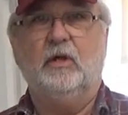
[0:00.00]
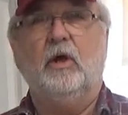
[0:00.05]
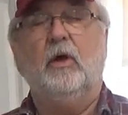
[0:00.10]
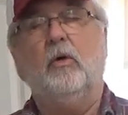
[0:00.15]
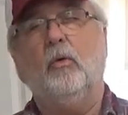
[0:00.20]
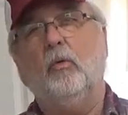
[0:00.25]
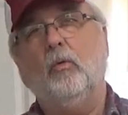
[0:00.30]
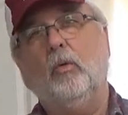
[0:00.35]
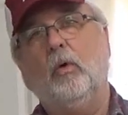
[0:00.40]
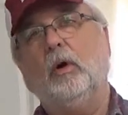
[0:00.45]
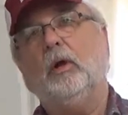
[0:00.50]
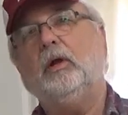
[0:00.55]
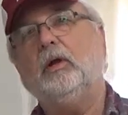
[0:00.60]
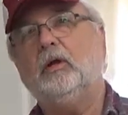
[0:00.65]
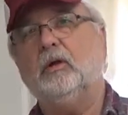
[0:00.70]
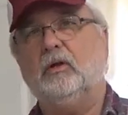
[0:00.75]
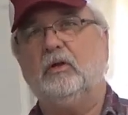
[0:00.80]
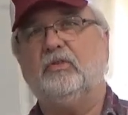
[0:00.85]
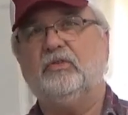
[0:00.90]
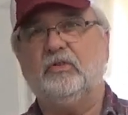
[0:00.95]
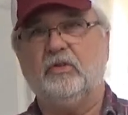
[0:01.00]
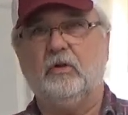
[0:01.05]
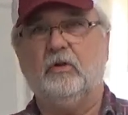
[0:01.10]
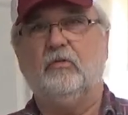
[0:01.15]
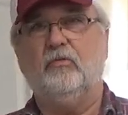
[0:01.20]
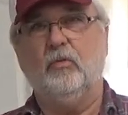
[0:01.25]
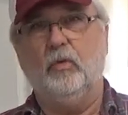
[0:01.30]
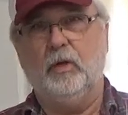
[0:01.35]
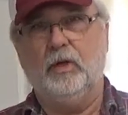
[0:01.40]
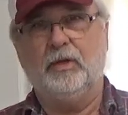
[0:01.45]
What are you going to
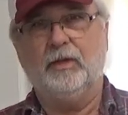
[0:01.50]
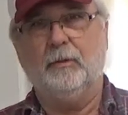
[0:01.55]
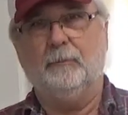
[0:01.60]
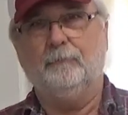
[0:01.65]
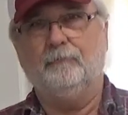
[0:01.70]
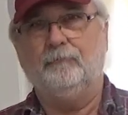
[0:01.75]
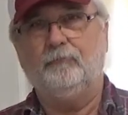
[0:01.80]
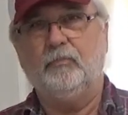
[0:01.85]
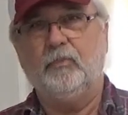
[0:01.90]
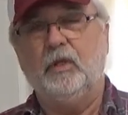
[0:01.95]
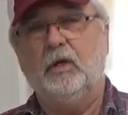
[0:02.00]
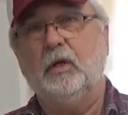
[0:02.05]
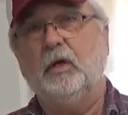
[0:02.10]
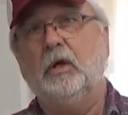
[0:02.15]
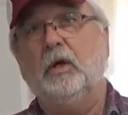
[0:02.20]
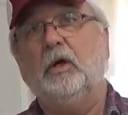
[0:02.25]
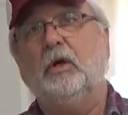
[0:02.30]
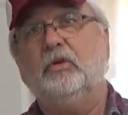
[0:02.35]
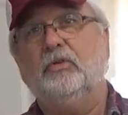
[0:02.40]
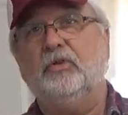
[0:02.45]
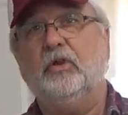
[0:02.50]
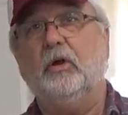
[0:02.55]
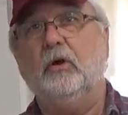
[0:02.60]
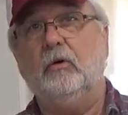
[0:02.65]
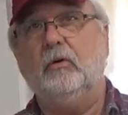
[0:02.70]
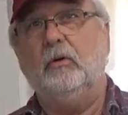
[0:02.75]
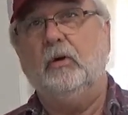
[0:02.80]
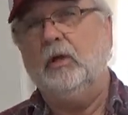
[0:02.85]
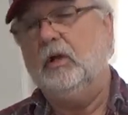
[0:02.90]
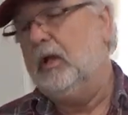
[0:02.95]
serve with them?
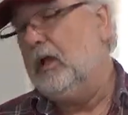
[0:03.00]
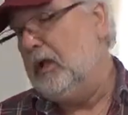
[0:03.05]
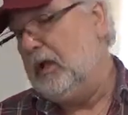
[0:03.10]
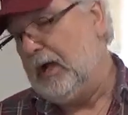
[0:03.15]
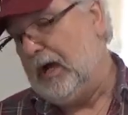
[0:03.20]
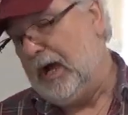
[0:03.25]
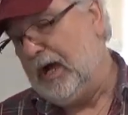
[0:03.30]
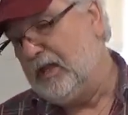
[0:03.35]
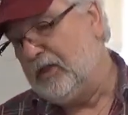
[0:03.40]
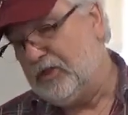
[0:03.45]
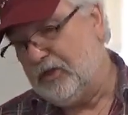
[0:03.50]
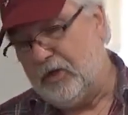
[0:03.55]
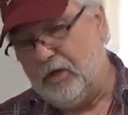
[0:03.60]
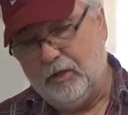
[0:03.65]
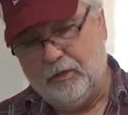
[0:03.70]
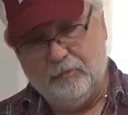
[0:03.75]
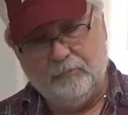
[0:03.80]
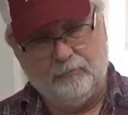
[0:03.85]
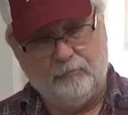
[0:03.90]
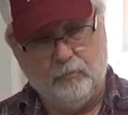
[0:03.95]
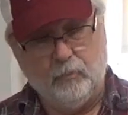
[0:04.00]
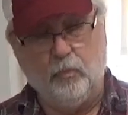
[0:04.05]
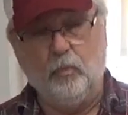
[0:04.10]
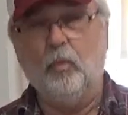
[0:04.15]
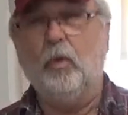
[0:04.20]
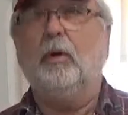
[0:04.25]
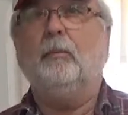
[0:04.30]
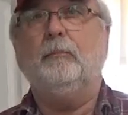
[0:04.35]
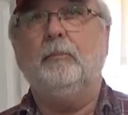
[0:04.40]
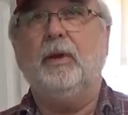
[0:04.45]
So I thought,
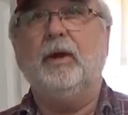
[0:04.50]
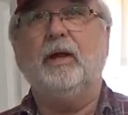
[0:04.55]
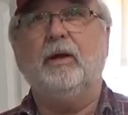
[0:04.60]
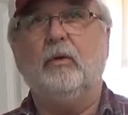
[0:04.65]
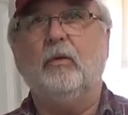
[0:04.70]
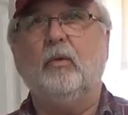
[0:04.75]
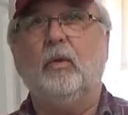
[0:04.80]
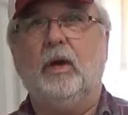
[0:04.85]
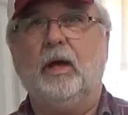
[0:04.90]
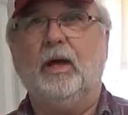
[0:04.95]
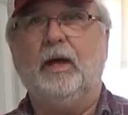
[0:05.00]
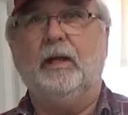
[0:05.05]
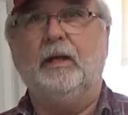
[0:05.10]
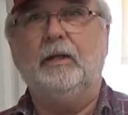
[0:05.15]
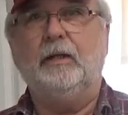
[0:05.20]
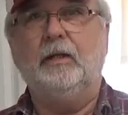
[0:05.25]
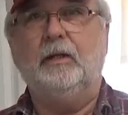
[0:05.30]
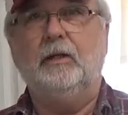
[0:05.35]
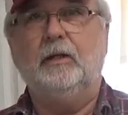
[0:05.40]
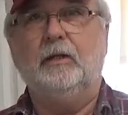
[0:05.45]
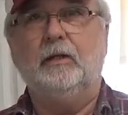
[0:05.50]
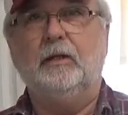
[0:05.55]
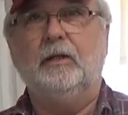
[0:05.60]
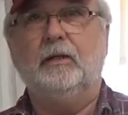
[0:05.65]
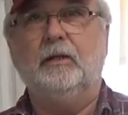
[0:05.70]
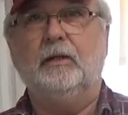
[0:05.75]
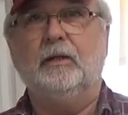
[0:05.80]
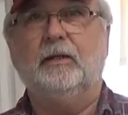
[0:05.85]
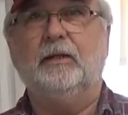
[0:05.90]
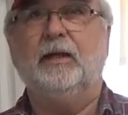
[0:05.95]
what better way
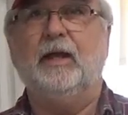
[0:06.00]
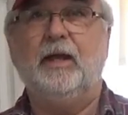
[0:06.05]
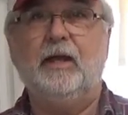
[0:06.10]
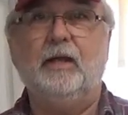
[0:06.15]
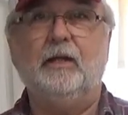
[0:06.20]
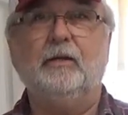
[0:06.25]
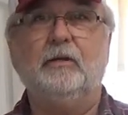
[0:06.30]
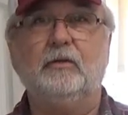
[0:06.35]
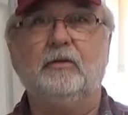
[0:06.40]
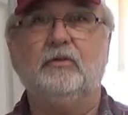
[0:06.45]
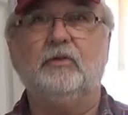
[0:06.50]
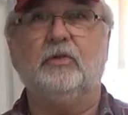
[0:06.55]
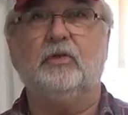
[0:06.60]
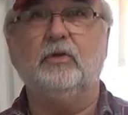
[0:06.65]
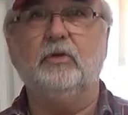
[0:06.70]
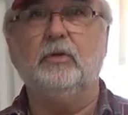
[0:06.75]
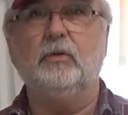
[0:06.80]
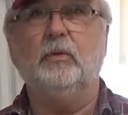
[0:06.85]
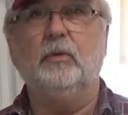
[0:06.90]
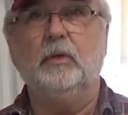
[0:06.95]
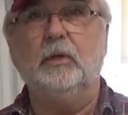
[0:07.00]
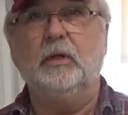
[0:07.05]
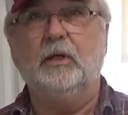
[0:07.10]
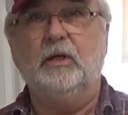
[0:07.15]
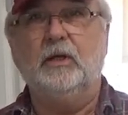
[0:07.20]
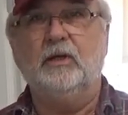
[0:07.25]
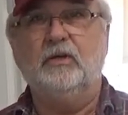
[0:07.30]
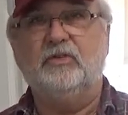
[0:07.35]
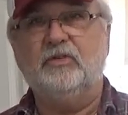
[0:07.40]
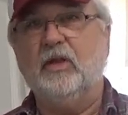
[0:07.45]
than to
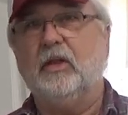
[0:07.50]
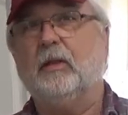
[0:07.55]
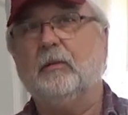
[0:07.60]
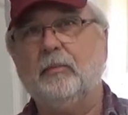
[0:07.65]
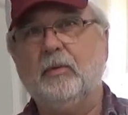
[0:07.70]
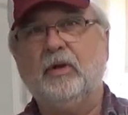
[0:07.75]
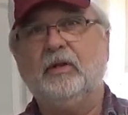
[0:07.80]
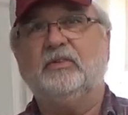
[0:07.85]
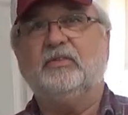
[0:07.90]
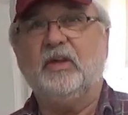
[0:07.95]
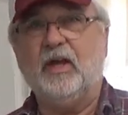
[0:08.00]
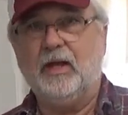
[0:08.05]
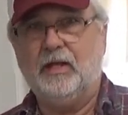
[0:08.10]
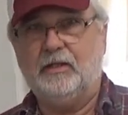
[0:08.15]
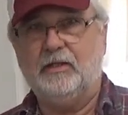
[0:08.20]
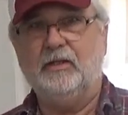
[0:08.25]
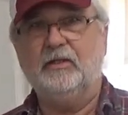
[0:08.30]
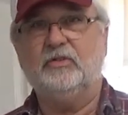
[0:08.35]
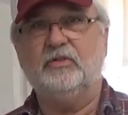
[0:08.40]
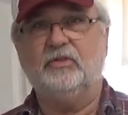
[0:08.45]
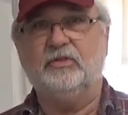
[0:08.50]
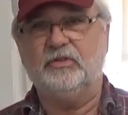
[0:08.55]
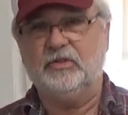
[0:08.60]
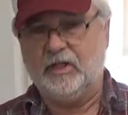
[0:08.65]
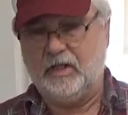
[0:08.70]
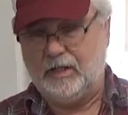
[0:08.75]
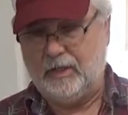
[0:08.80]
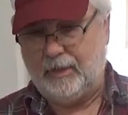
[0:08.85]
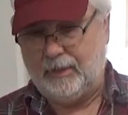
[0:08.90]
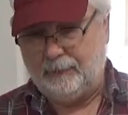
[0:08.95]
celebrate side dishes today?